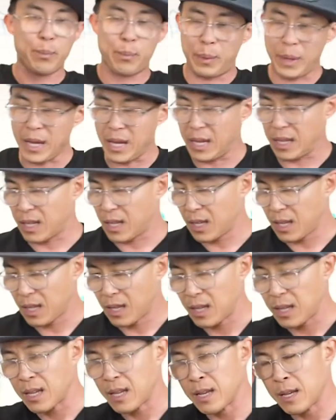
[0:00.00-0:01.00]
big.
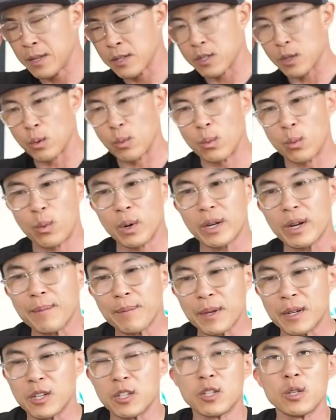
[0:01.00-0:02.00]
So what I'm
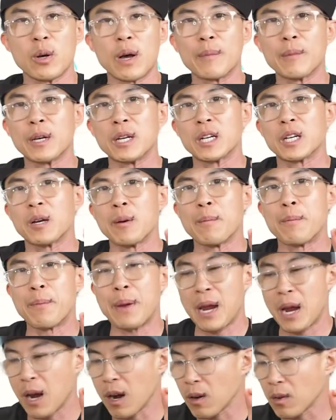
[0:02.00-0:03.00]
gonna do, I'm gonna
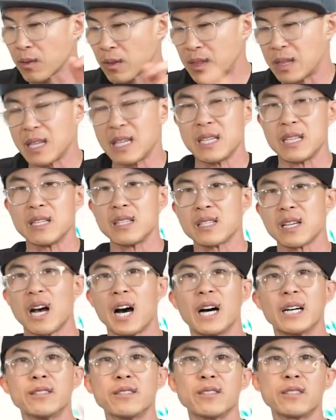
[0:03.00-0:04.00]
compare these
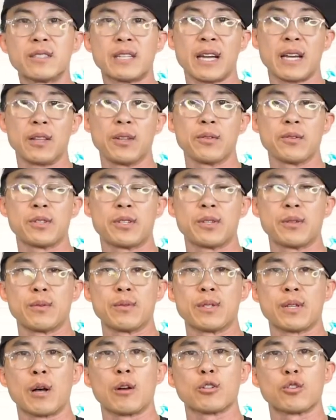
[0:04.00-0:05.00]
untailored
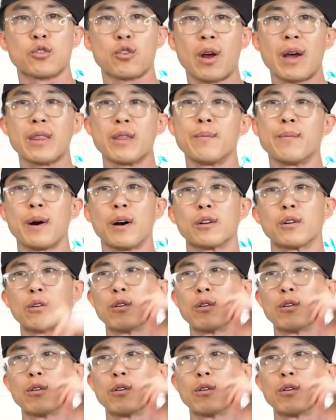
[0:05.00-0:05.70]
suits. I'll try them on